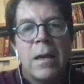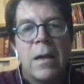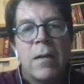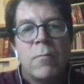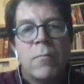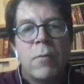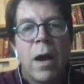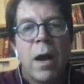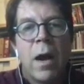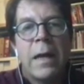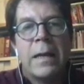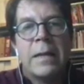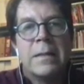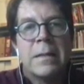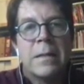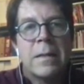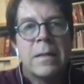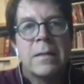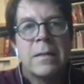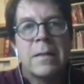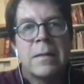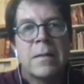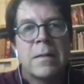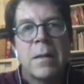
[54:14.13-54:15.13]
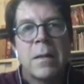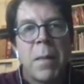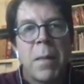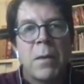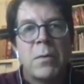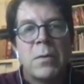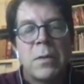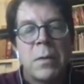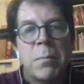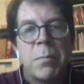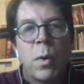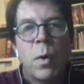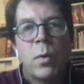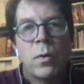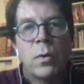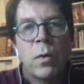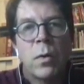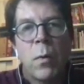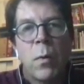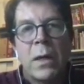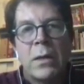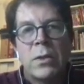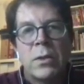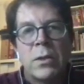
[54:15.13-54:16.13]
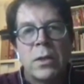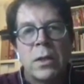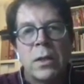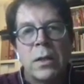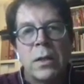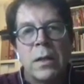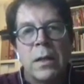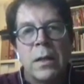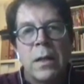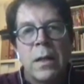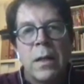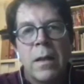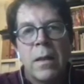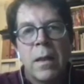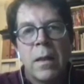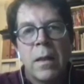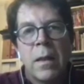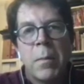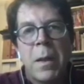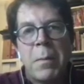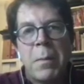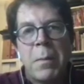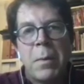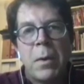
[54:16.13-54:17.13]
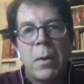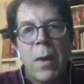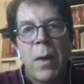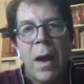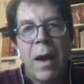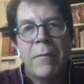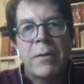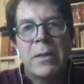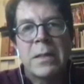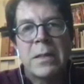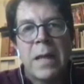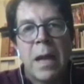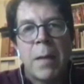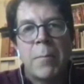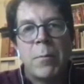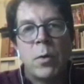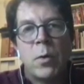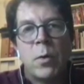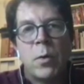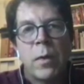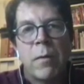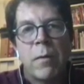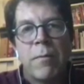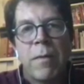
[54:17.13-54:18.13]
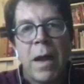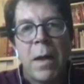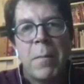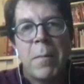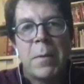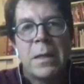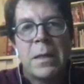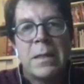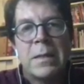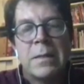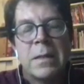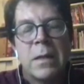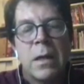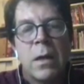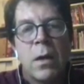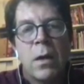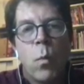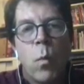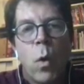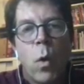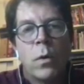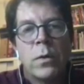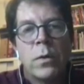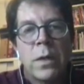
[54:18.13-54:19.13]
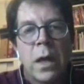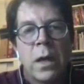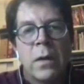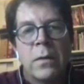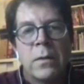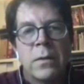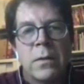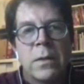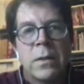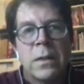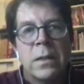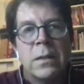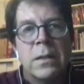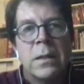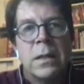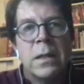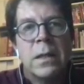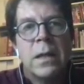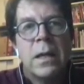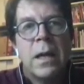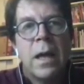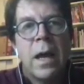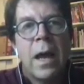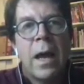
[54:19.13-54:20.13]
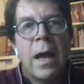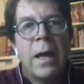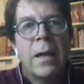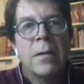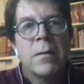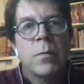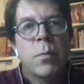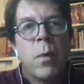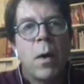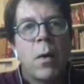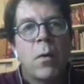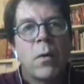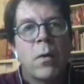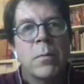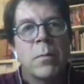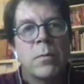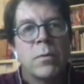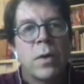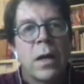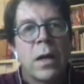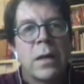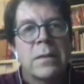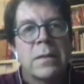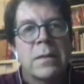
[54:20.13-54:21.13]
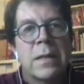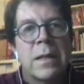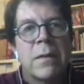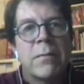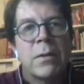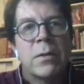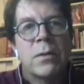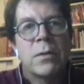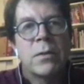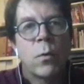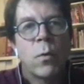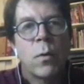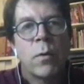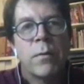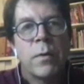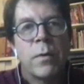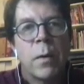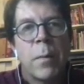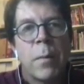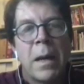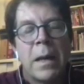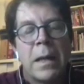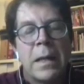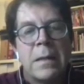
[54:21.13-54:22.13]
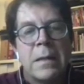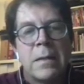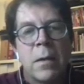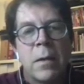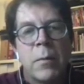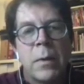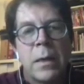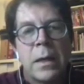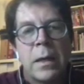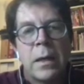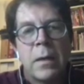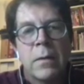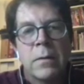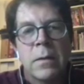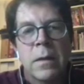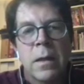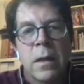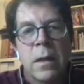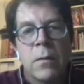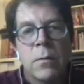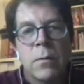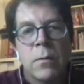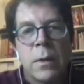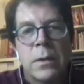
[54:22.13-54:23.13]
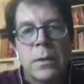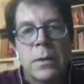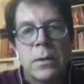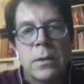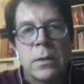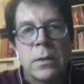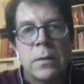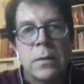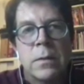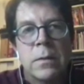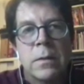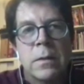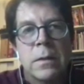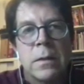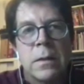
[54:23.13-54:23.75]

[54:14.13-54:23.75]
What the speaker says: right, this is the most important question that the people who have a stammer or their families want answered, and Wellcome Trust, give us all of your money so we can answer those questions.